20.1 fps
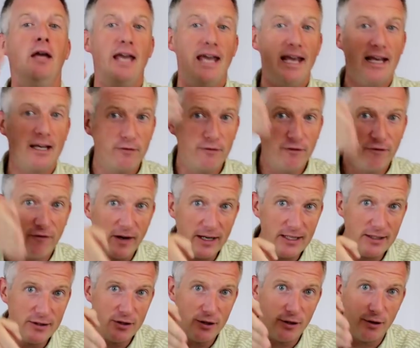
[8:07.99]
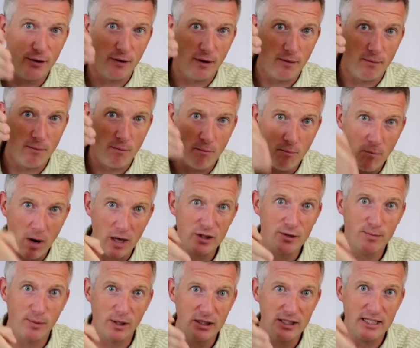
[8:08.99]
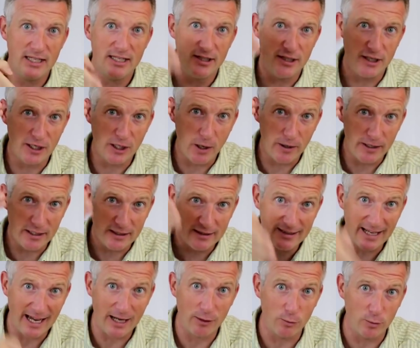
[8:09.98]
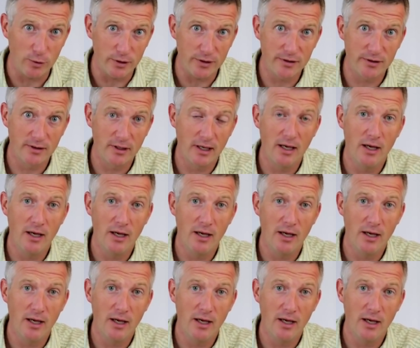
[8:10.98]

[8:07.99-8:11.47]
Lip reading: it can fight you much, much easier going downwards.